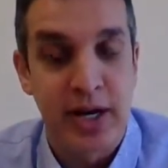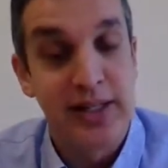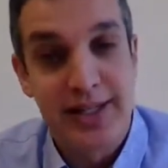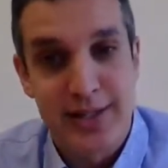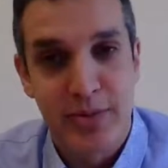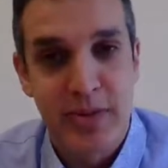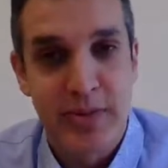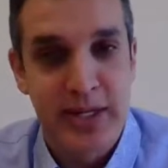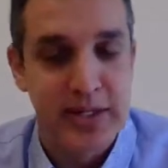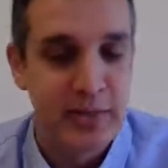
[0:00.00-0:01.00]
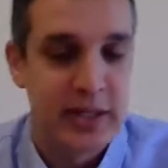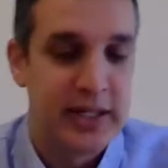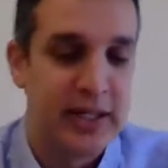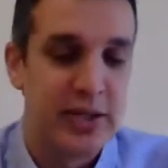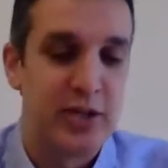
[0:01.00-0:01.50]
at least the way we
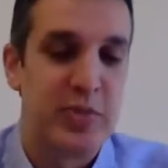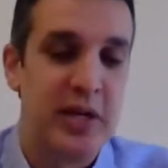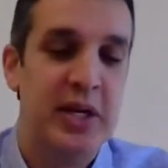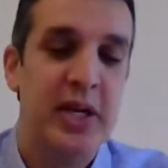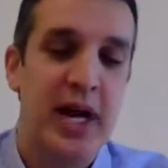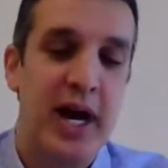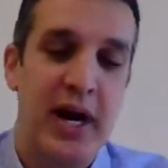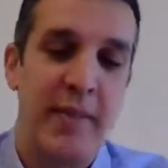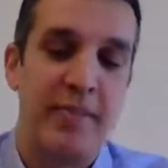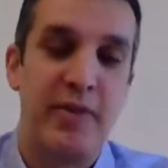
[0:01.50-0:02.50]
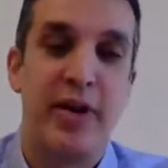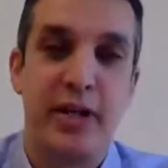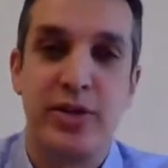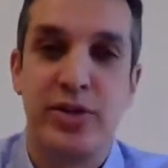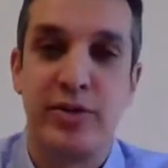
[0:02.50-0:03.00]
think it should be, very
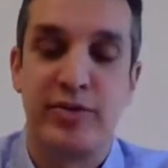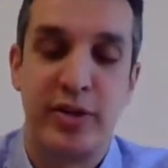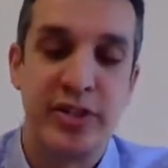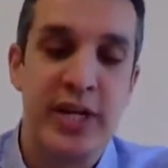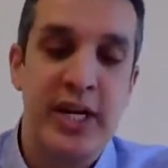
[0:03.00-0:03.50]
user first.